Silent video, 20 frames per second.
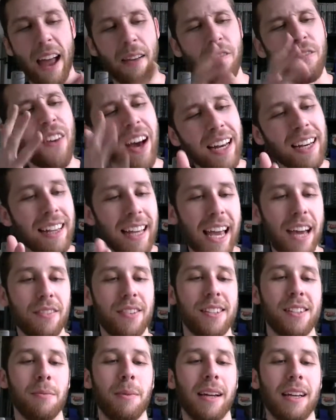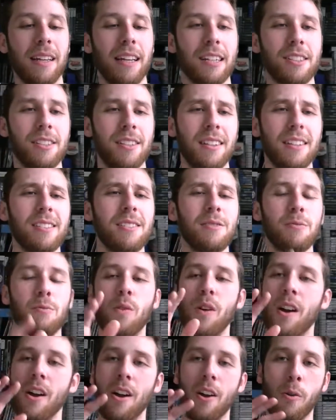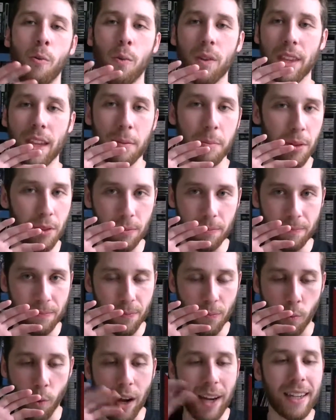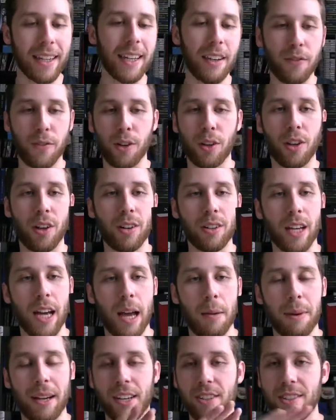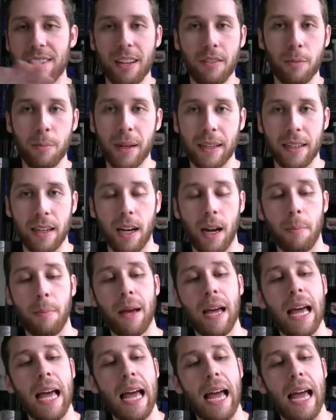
I finally have this in my collection. This is one that I've been wanting to get for a long time. I just never picked it up.